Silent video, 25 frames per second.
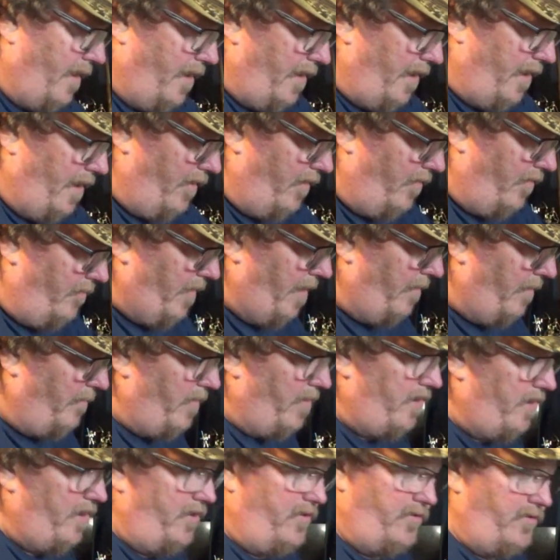Now remember,
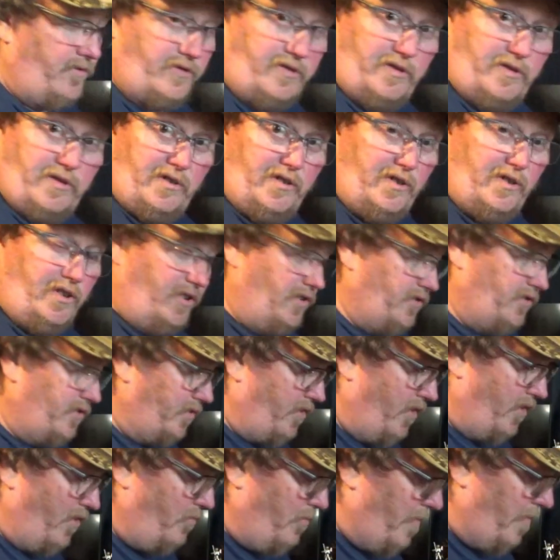use good
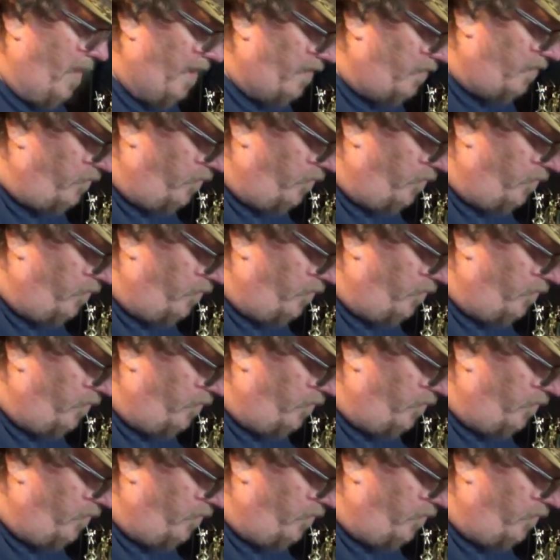screw bits,